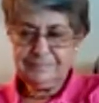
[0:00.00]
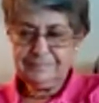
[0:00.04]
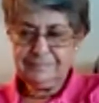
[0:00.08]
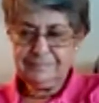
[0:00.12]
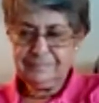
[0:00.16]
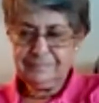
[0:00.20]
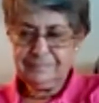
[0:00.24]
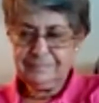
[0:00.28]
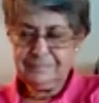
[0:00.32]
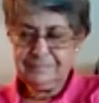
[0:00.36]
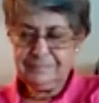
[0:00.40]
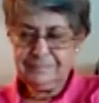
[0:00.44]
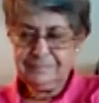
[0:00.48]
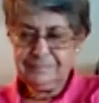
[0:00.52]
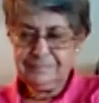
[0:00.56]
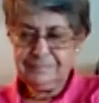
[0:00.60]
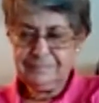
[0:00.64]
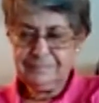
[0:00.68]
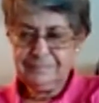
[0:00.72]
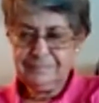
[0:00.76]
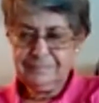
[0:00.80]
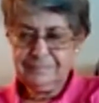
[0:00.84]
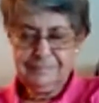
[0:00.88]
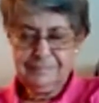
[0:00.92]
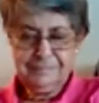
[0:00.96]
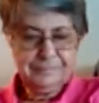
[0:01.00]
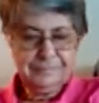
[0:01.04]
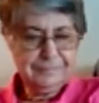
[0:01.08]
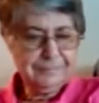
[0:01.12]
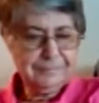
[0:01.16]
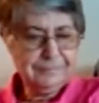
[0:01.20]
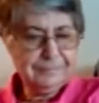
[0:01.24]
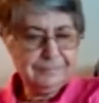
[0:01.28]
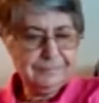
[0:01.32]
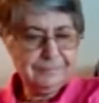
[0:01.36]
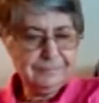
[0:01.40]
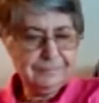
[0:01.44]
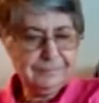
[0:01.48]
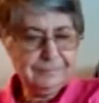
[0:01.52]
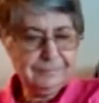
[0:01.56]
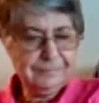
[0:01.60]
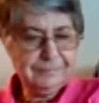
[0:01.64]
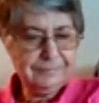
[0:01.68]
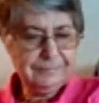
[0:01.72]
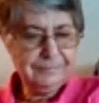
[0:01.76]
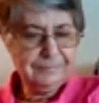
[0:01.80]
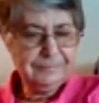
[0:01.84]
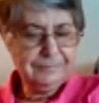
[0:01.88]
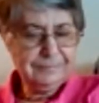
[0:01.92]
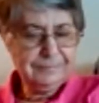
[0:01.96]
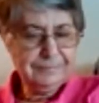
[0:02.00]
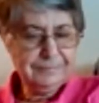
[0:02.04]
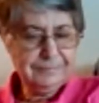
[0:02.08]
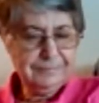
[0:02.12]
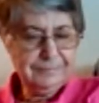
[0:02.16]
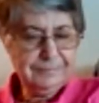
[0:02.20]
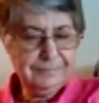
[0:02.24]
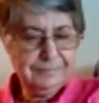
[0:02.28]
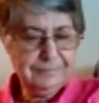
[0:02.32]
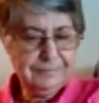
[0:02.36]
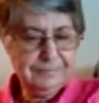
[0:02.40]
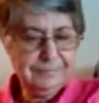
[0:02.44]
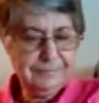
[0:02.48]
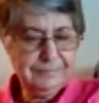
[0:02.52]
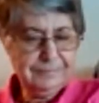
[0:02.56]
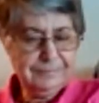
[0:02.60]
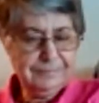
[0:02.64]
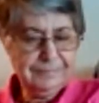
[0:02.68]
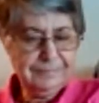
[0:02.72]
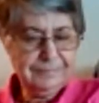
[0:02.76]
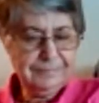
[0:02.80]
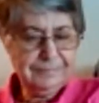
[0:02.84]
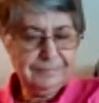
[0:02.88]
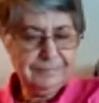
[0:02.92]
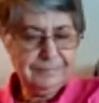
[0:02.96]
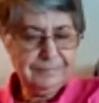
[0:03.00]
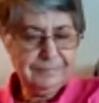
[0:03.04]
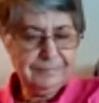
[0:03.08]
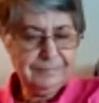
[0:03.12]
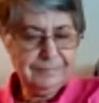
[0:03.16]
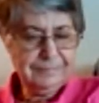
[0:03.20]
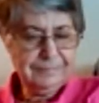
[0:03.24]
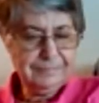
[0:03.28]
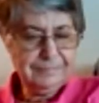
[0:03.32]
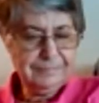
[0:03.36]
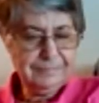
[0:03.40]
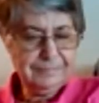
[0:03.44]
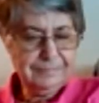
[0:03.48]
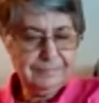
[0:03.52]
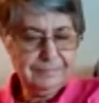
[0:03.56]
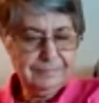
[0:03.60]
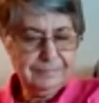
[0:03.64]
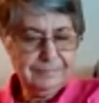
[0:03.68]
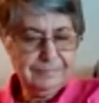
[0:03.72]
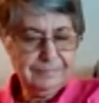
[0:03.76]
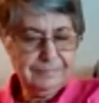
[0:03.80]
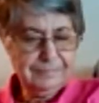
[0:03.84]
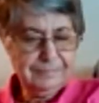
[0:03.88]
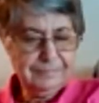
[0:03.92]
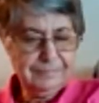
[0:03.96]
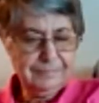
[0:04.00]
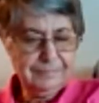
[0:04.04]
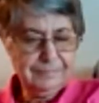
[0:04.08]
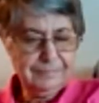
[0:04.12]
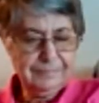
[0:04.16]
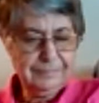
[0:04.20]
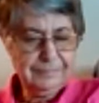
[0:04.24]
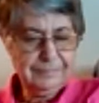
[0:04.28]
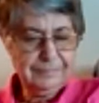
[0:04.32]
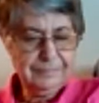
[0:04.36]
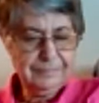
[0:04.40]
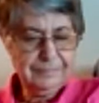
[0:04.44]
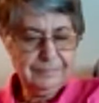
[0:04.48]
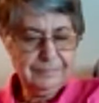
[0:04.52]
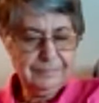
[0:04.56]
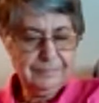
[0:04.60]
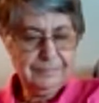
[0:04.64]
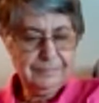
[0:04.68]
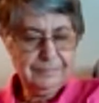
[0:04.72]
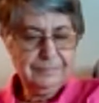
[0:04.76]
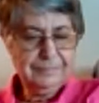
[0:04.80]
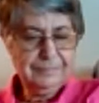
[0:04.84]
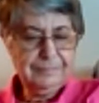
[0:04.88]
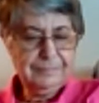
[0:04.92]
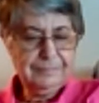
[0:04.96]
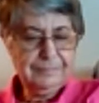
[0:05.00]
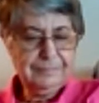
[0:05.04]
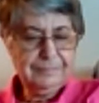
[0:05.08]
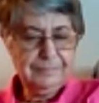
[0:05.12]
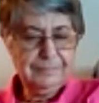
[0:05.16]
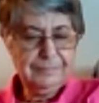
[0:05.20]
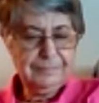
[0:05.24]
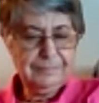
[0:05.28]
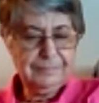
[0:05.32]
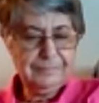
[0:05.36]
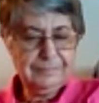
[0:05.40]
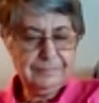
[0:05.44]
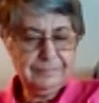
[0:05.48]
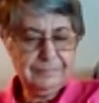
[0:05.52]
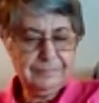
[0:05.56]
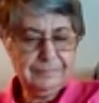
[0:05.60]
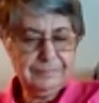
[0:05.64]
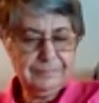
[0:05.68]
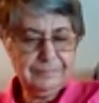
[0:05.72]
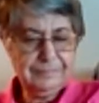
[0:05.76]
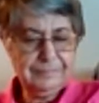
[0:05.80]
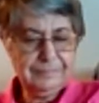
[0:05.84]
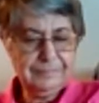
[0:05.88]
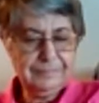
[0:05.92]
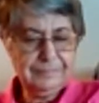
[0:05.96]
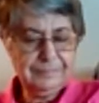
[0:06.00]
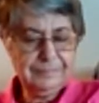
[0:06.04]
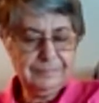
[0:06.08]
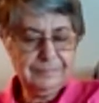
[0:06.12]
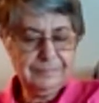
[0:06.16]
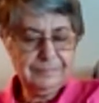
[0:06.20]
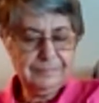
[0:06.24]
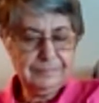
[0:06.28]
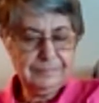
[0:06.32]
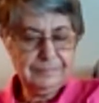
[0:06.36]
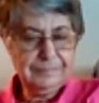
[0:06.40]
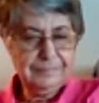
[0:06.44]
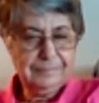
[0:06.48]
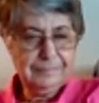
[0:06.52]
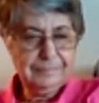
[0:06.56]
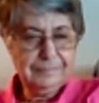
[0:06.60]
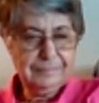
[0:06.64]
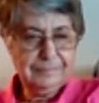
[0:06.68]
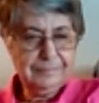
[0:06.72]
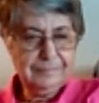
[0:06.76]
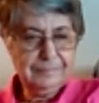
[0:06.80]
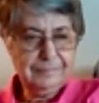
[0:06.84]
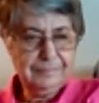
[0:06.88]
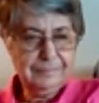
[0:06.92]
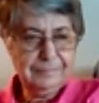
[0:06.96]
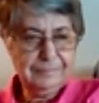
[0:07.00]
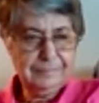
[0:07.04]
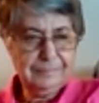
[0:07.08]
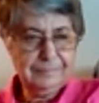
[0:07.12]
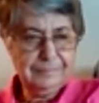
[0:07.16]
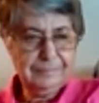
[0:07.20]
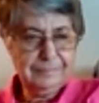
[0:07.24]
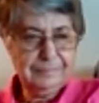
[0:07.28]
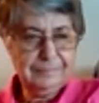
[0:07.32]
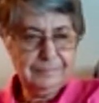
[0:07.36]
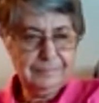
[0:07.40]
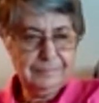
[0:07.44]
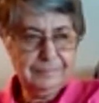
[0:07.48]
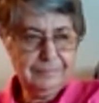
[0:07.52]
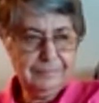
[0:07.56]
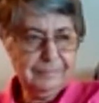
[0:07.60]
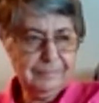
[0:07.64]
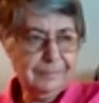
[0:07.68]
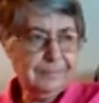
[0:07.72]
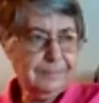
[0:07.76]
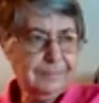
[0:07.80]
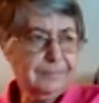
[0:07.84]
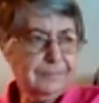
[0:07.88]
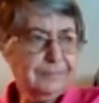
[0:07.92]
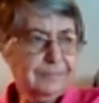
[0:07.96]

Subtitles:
No words are spoken by the person on screen.